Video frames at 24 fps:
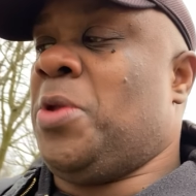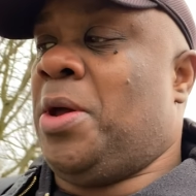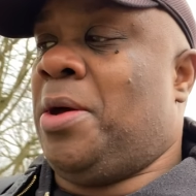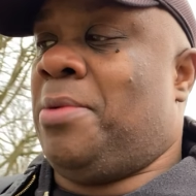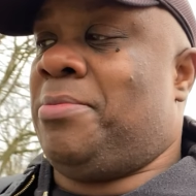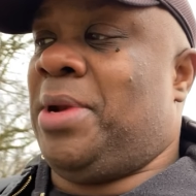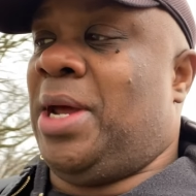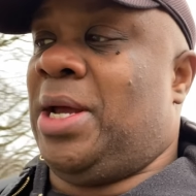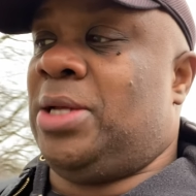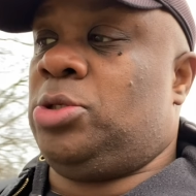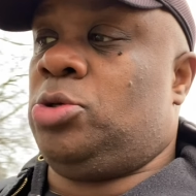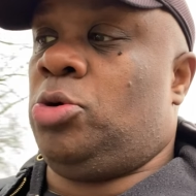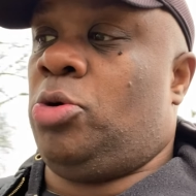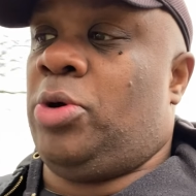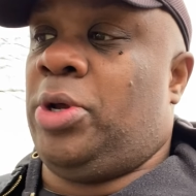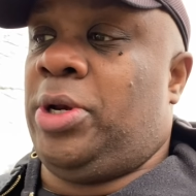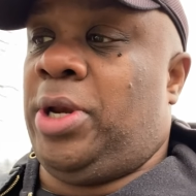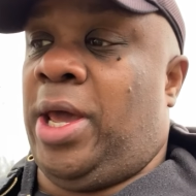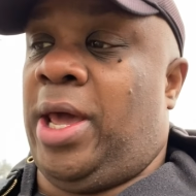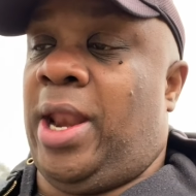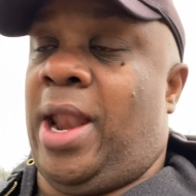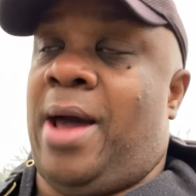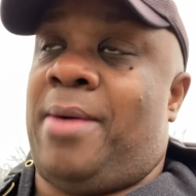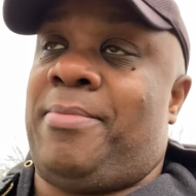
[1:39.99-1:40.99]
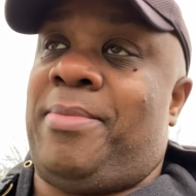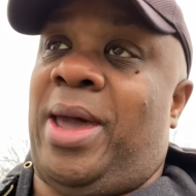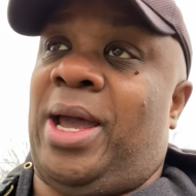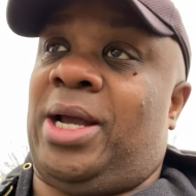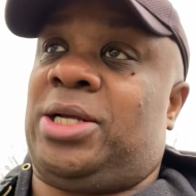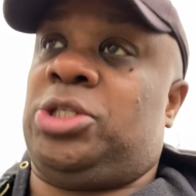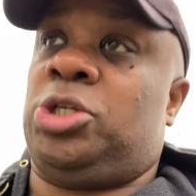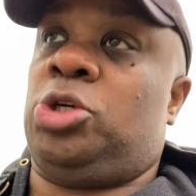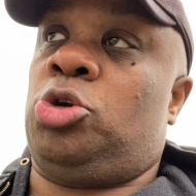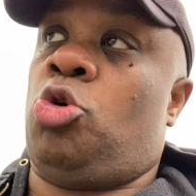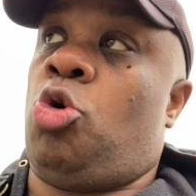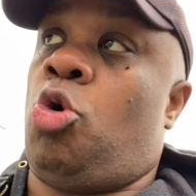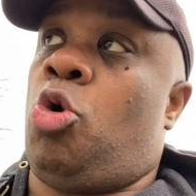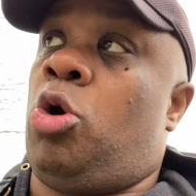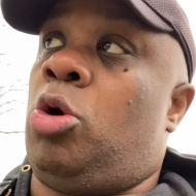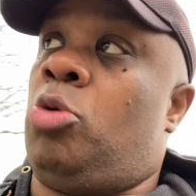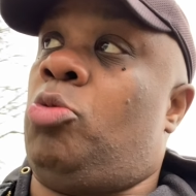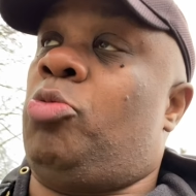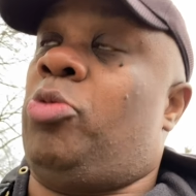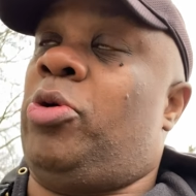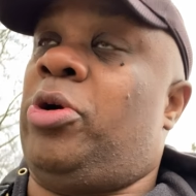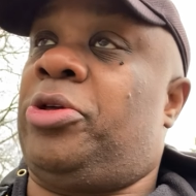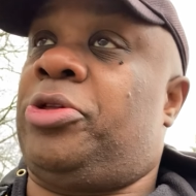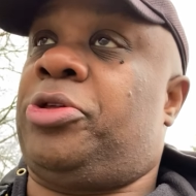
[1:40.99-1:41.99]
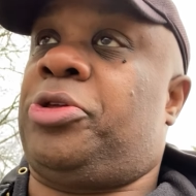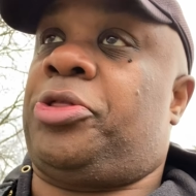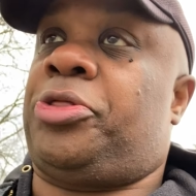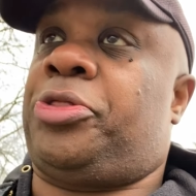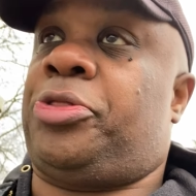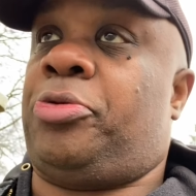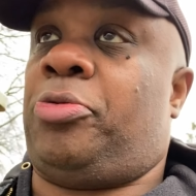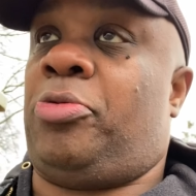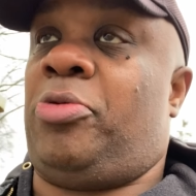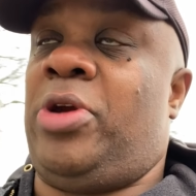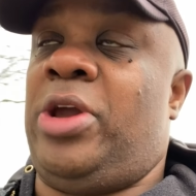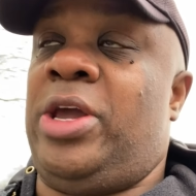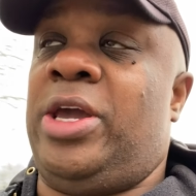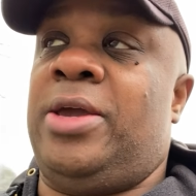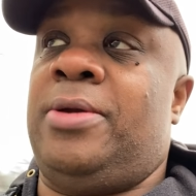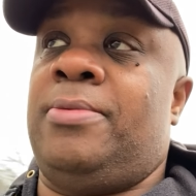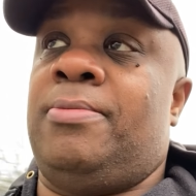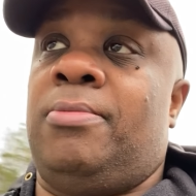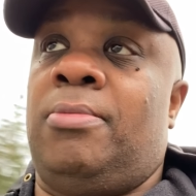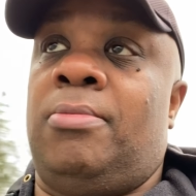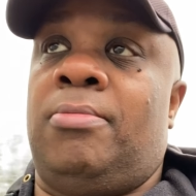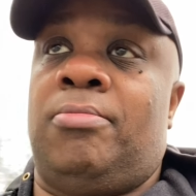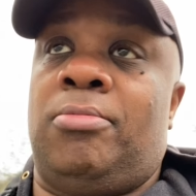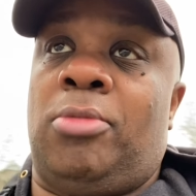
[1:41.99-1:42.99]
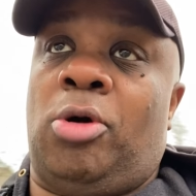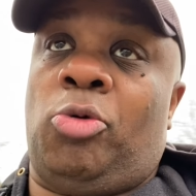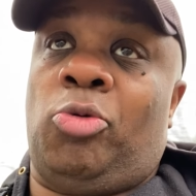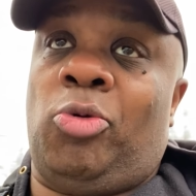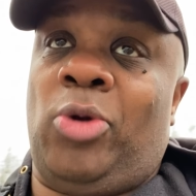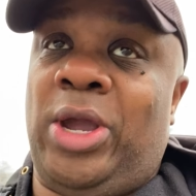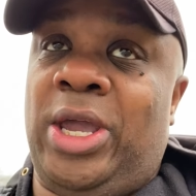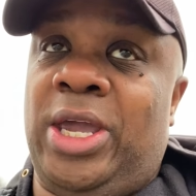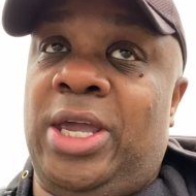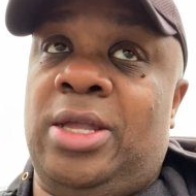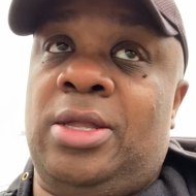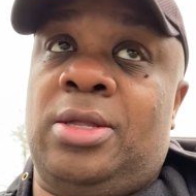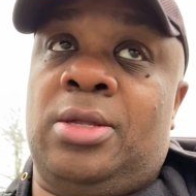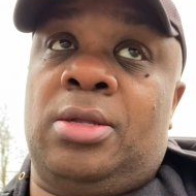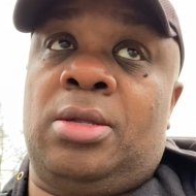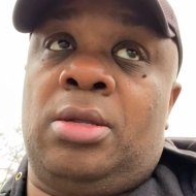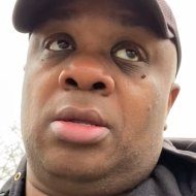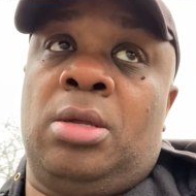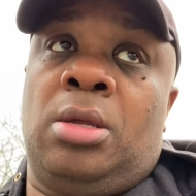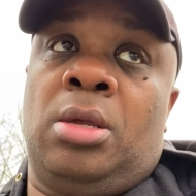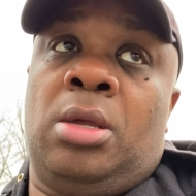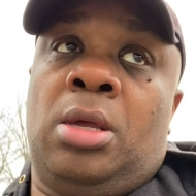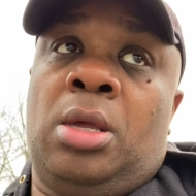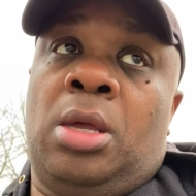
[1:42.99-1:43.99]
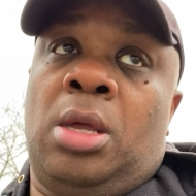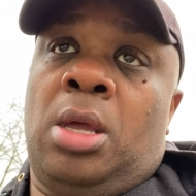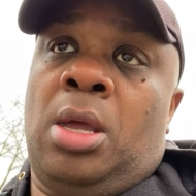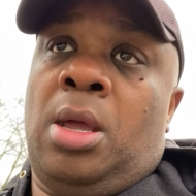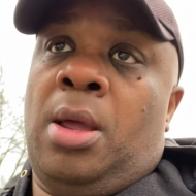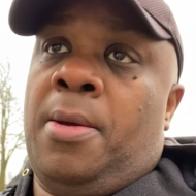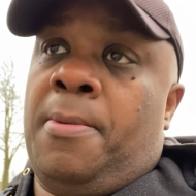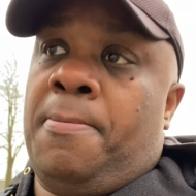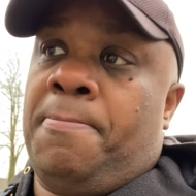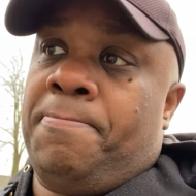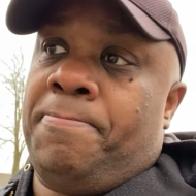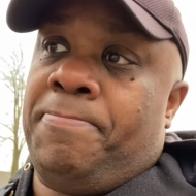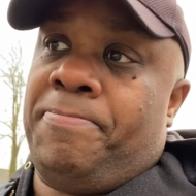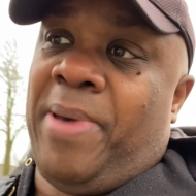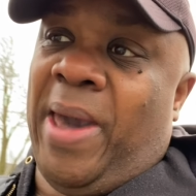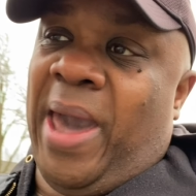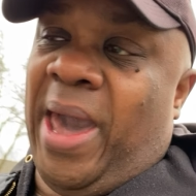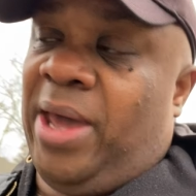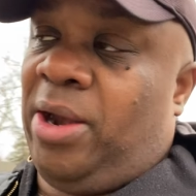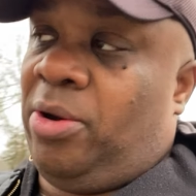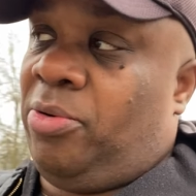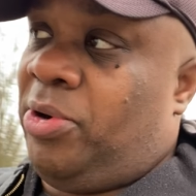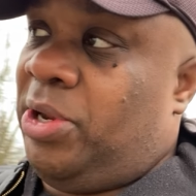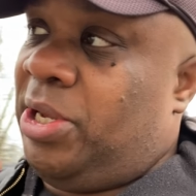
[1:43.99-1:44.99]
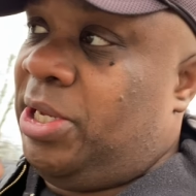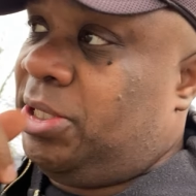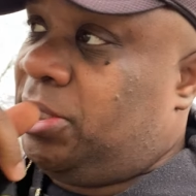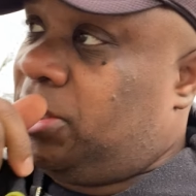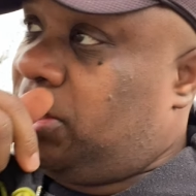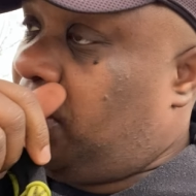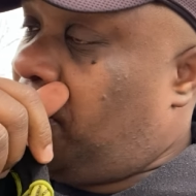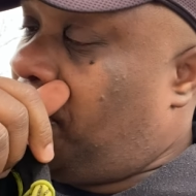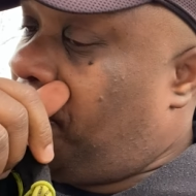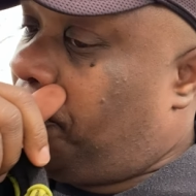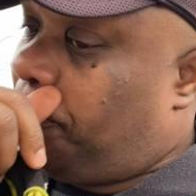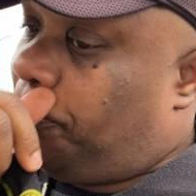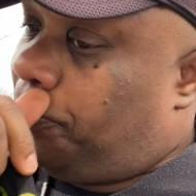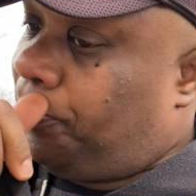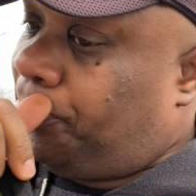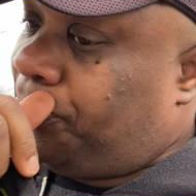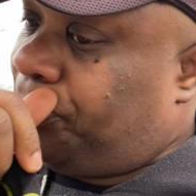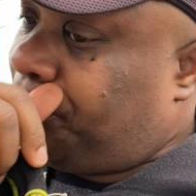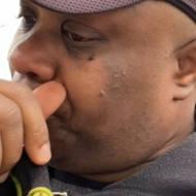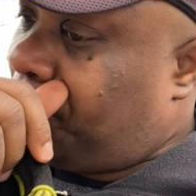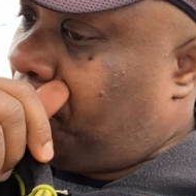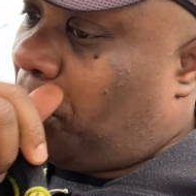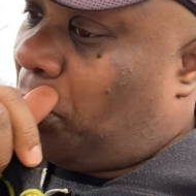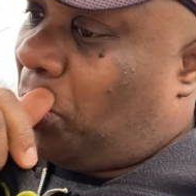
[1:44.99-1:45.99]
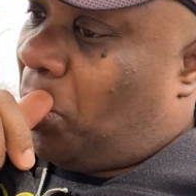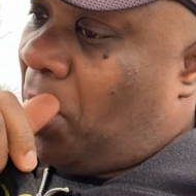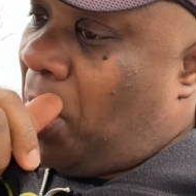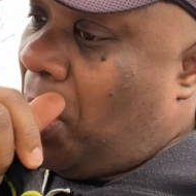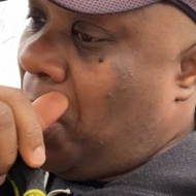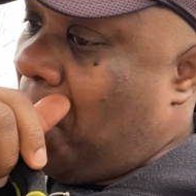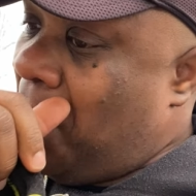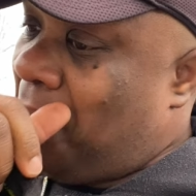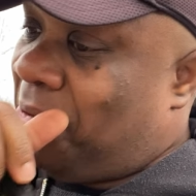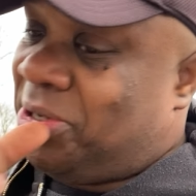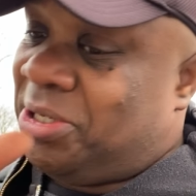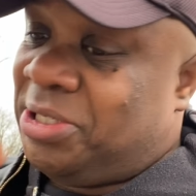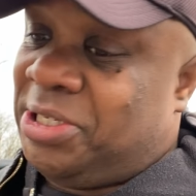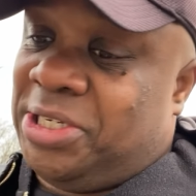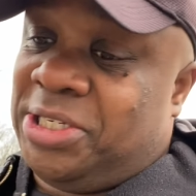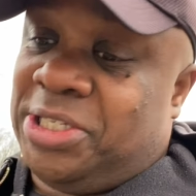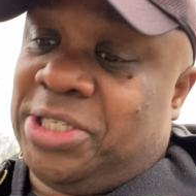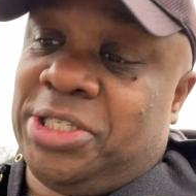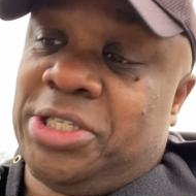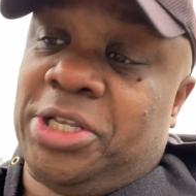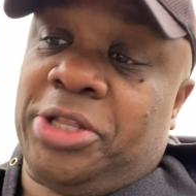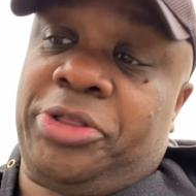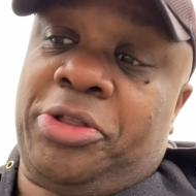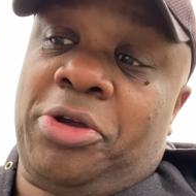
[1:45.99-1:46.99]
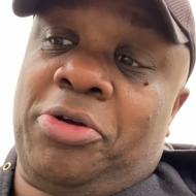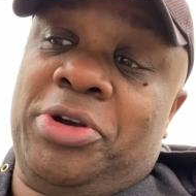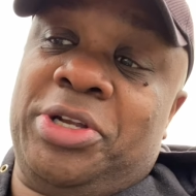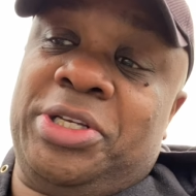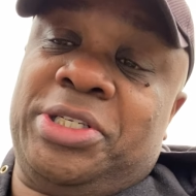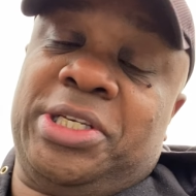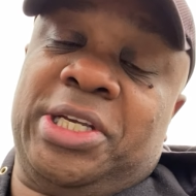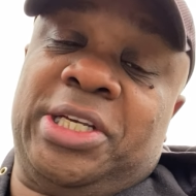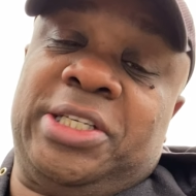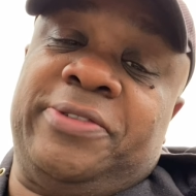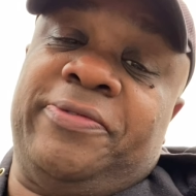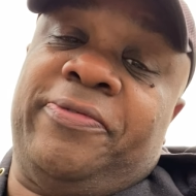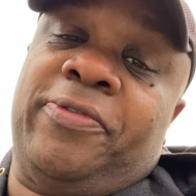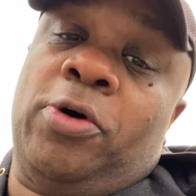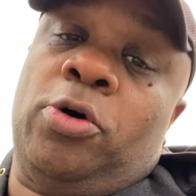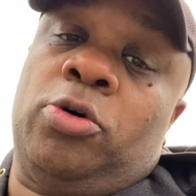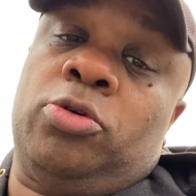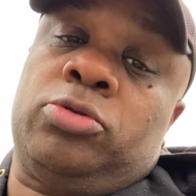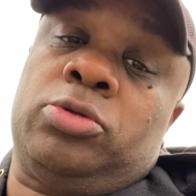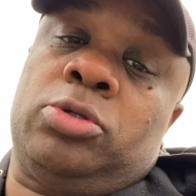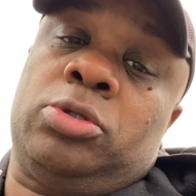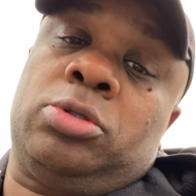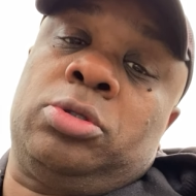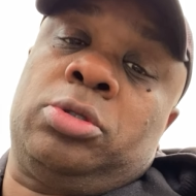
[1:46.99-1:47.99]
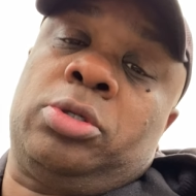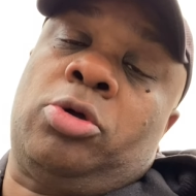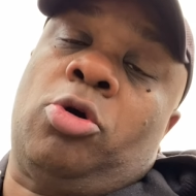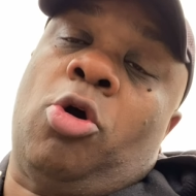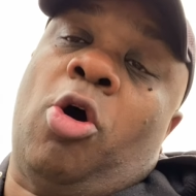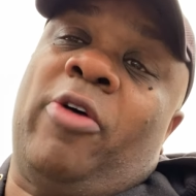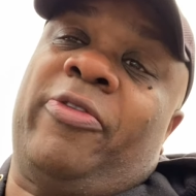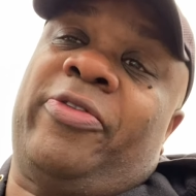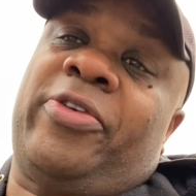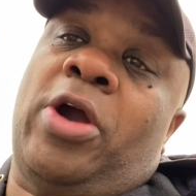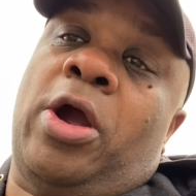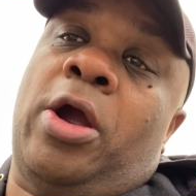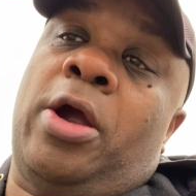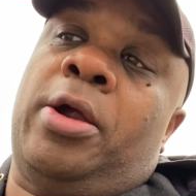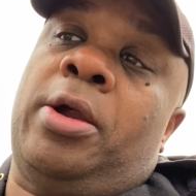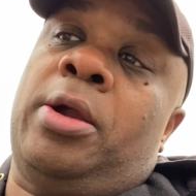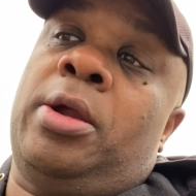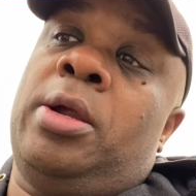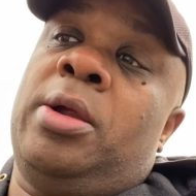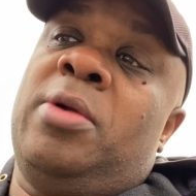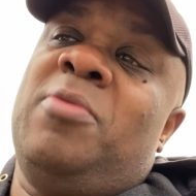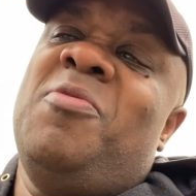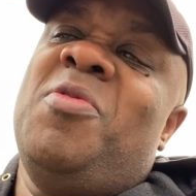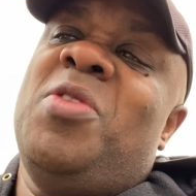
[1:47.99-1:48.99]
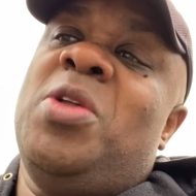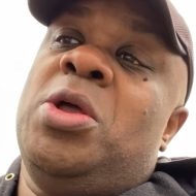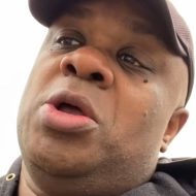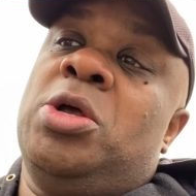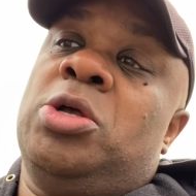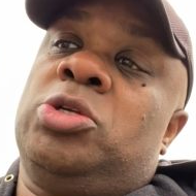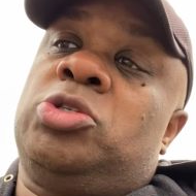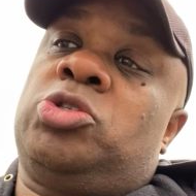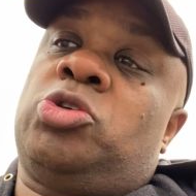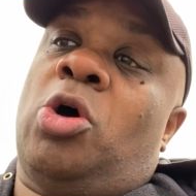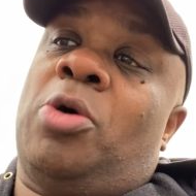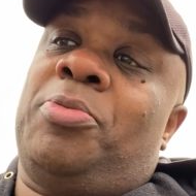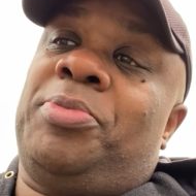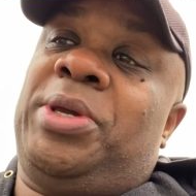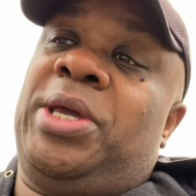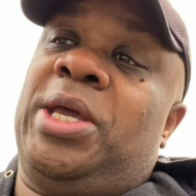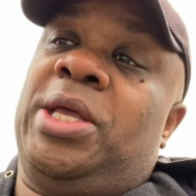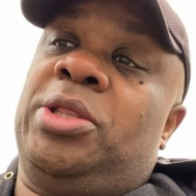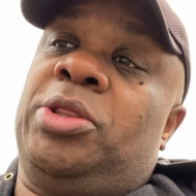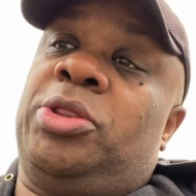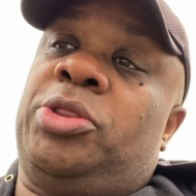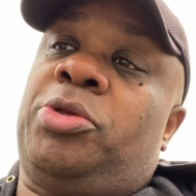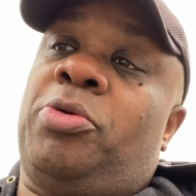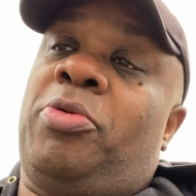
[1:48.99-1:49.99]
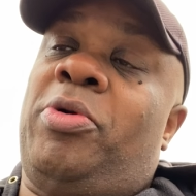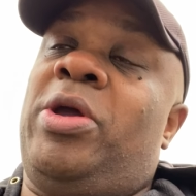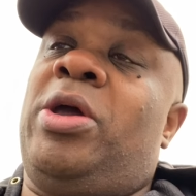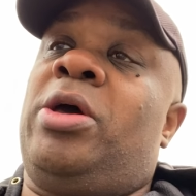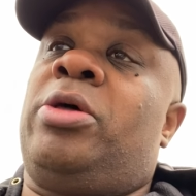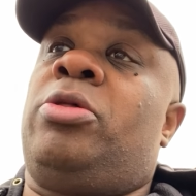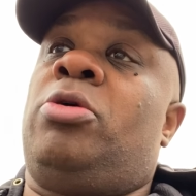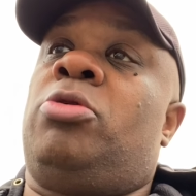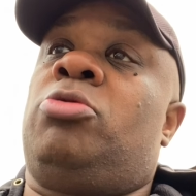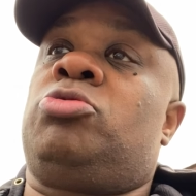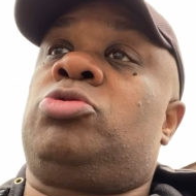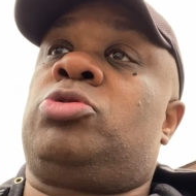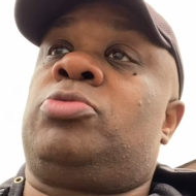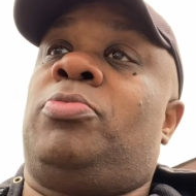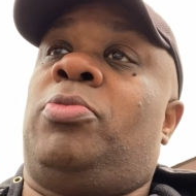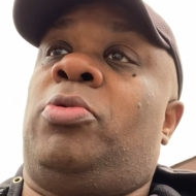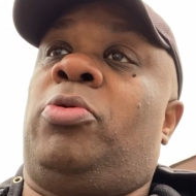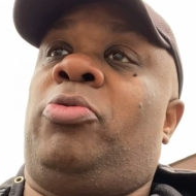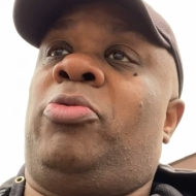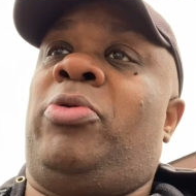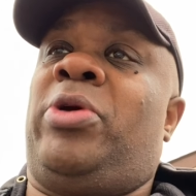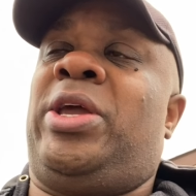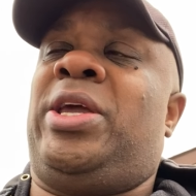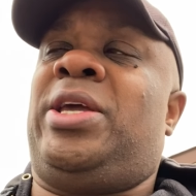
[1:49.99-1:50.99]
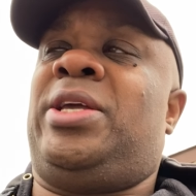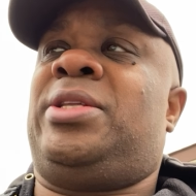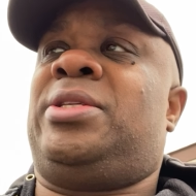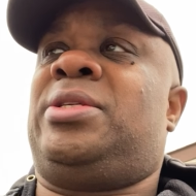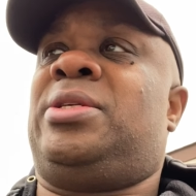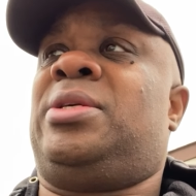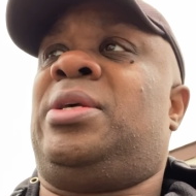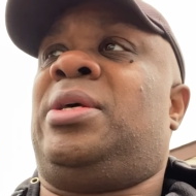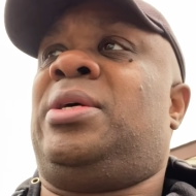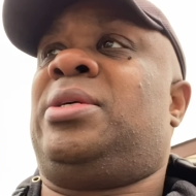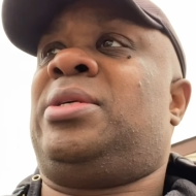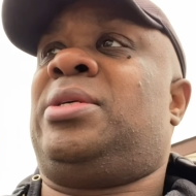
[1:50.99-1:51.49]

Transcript: I'm not doing that. I'm actually going with 3 Marine batteries because this is a 36 volt golf cart. So I'm getting 3 of those Marine